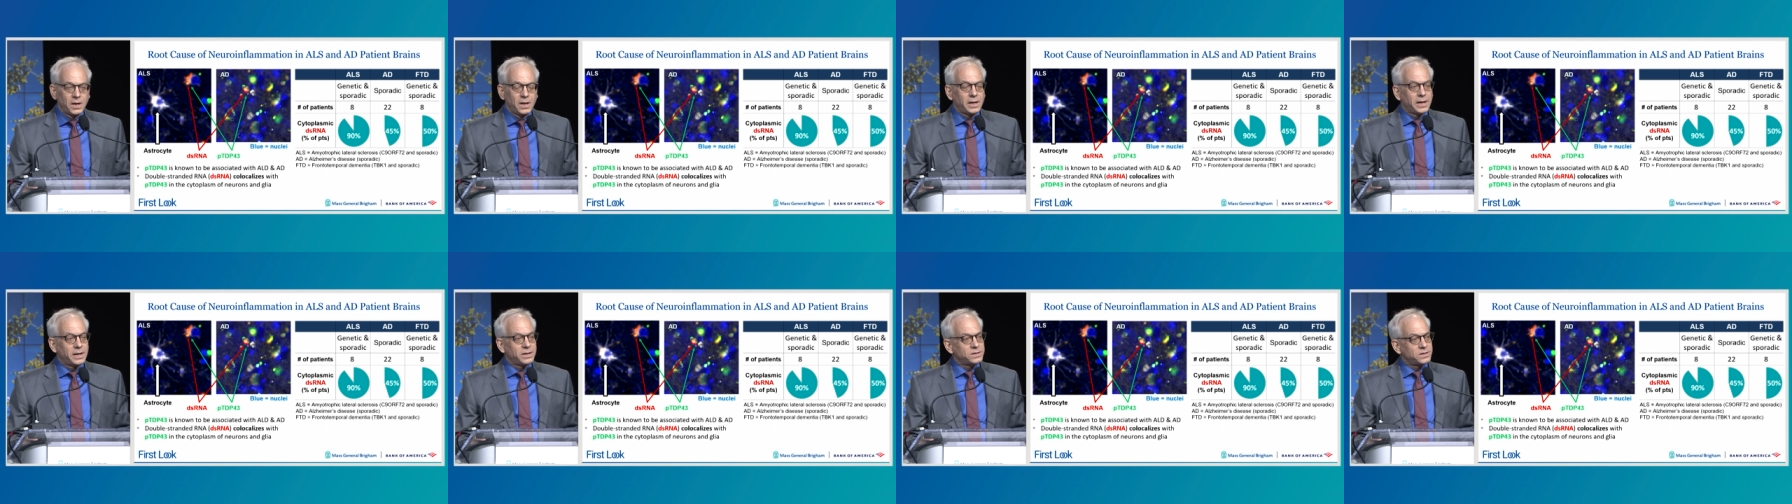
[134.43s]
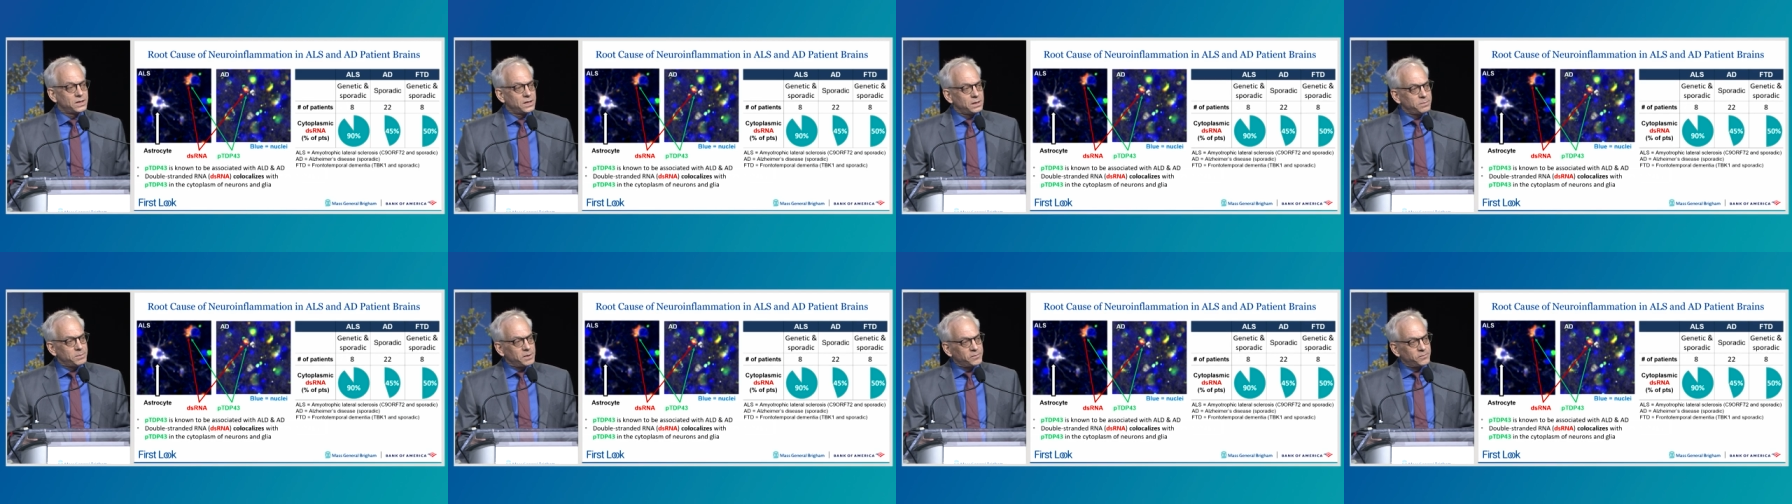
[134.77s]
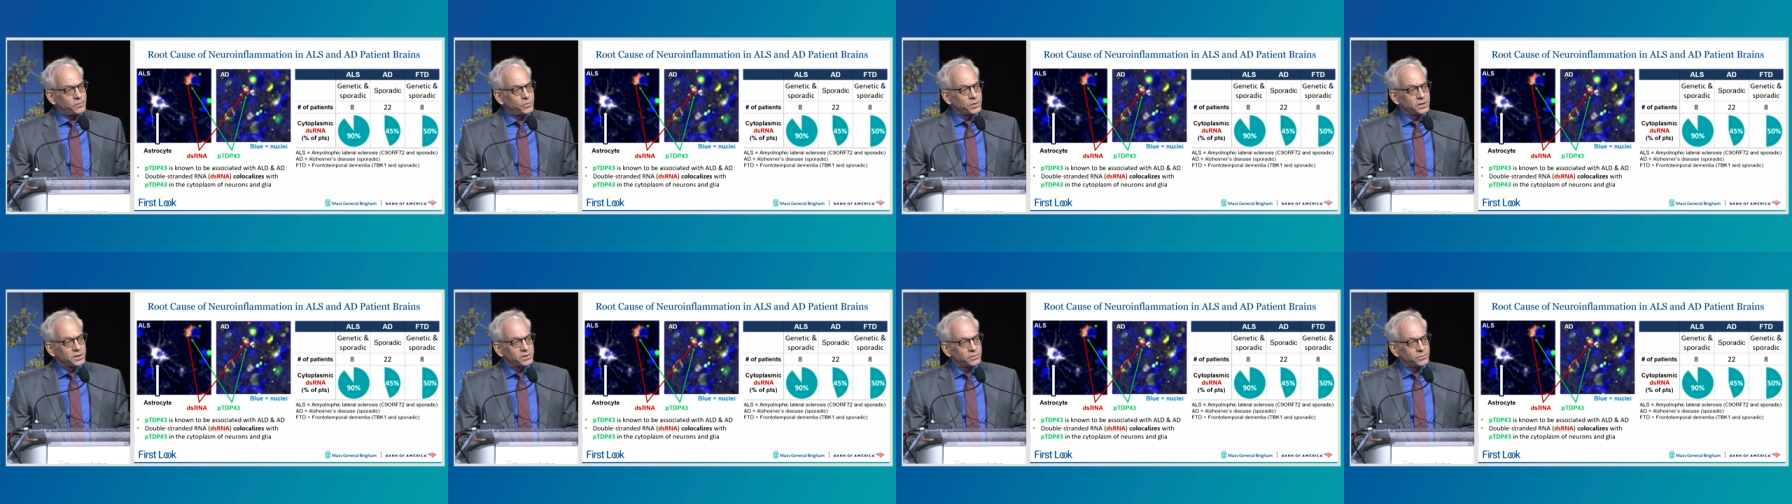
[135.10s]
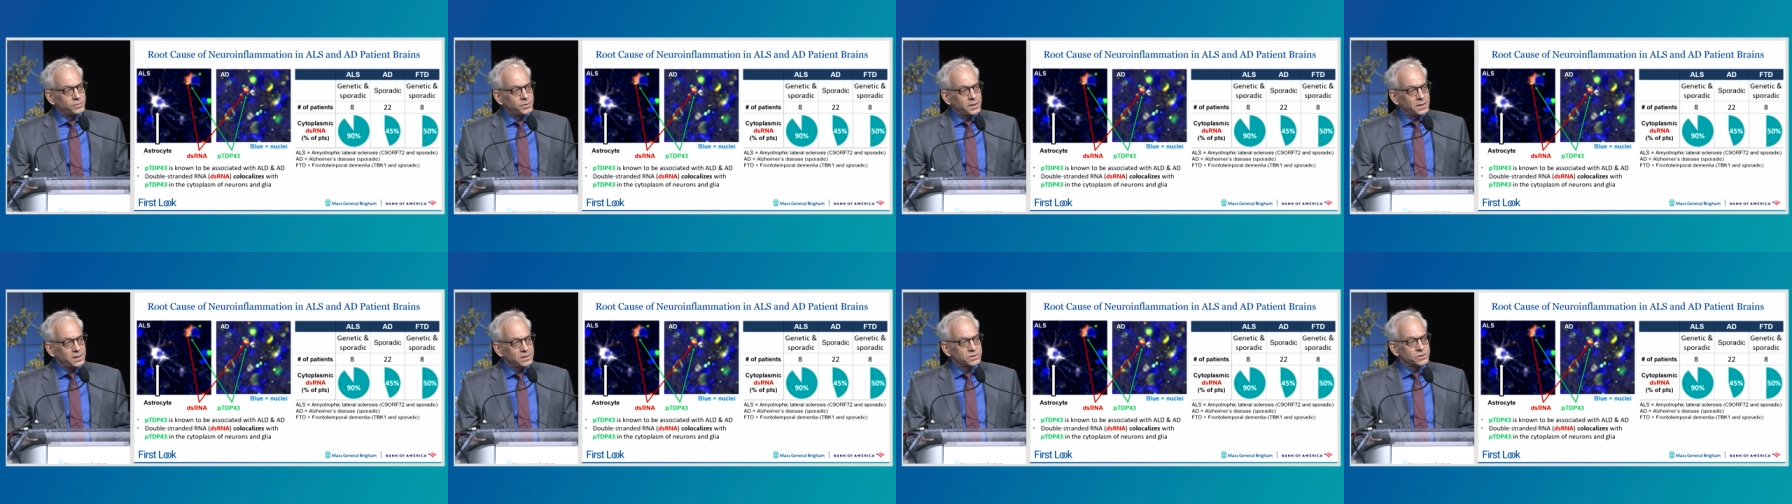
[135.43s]
and
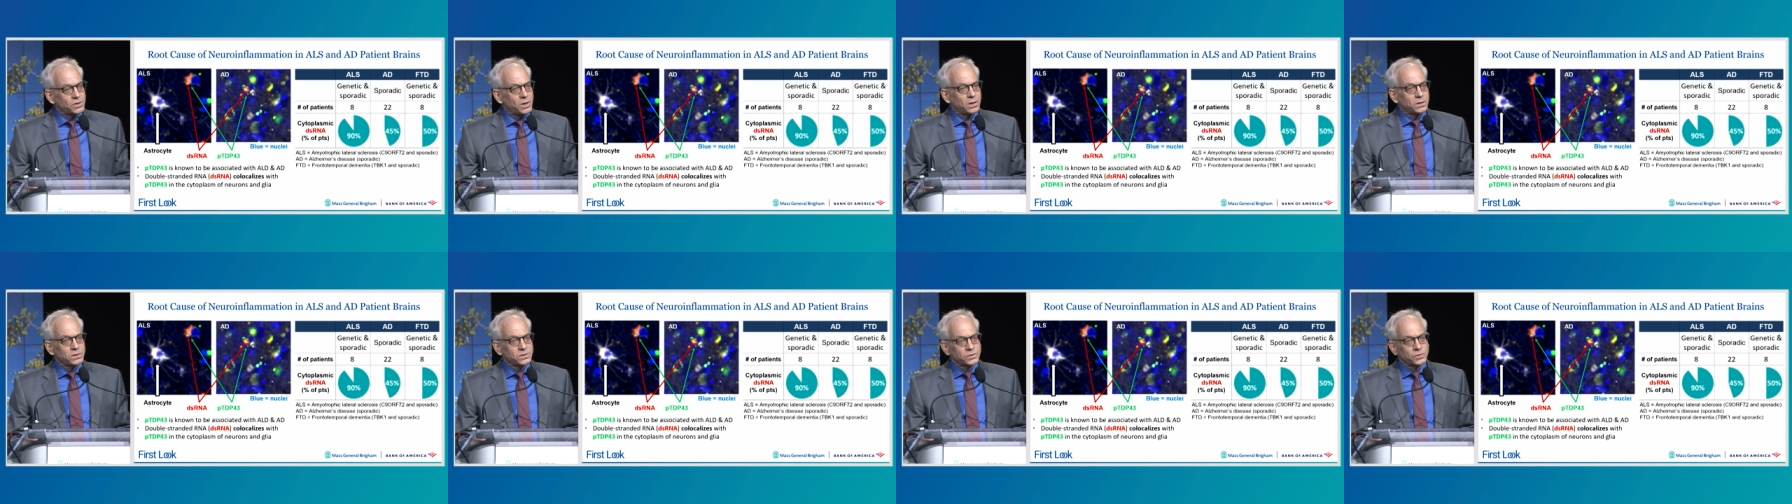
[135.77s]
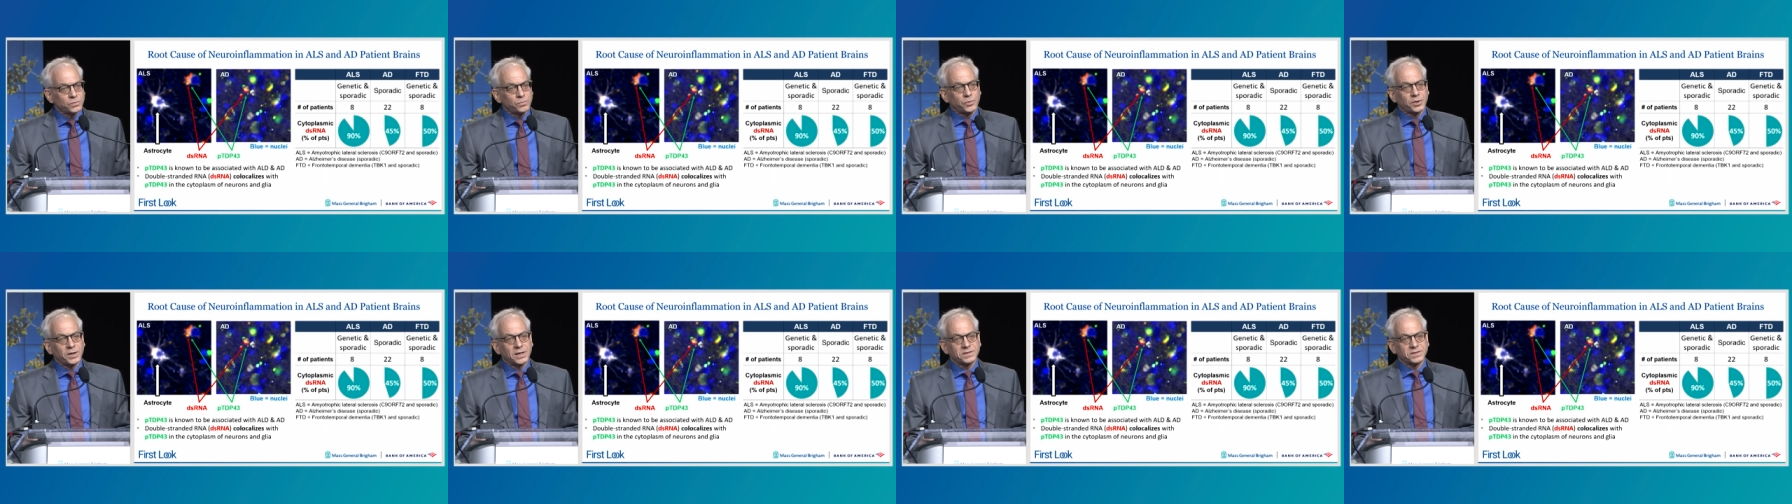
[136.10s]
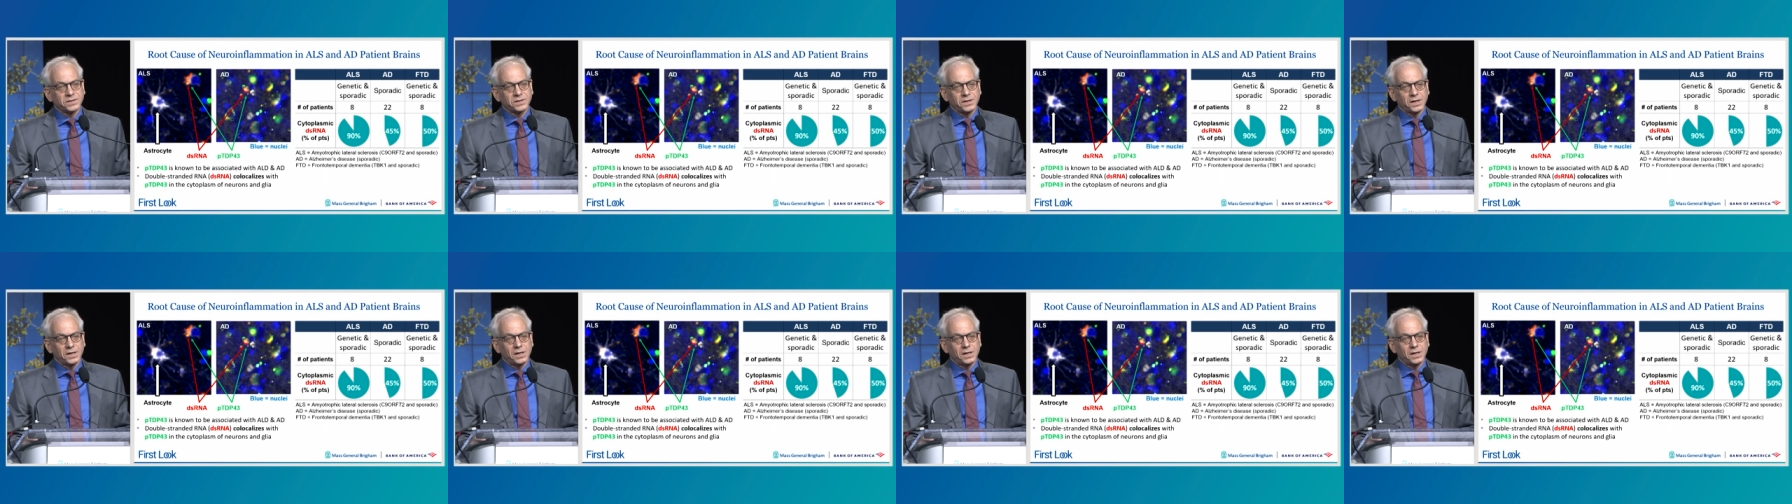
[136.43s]
TDP43 is also present